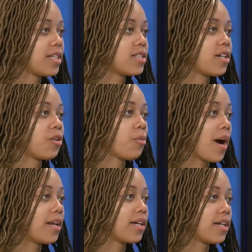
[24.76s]
is a
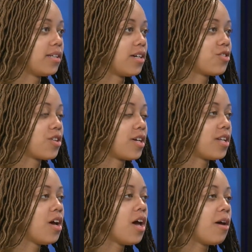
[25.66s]
chronic
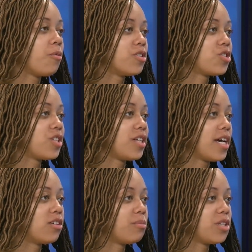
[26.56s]
condition in which the
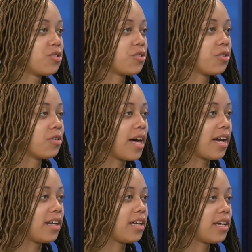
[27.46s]
endometrial
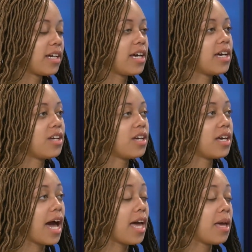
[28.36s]
lining
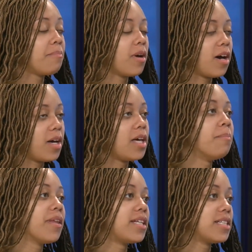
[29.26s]
Im, uh,
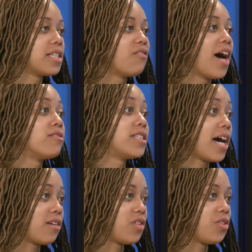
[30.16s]
implants itself
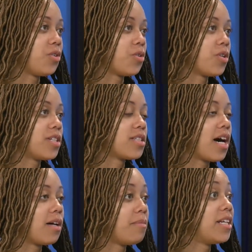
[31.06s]
outside of the uterus
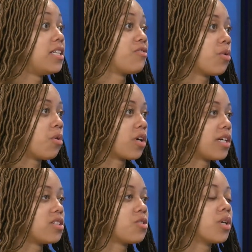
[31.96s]
on many different
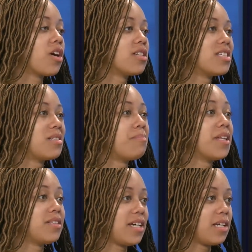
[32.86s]
organs, so it causes
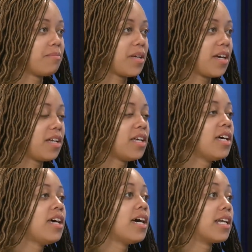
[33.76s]
debilitating pain
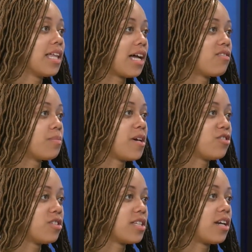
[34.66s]
in a lot of the
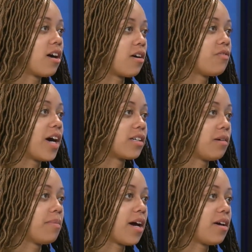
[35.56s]
patients that are
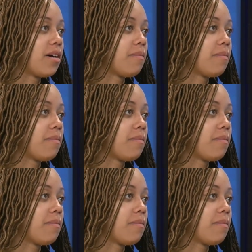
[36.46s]
affected by it.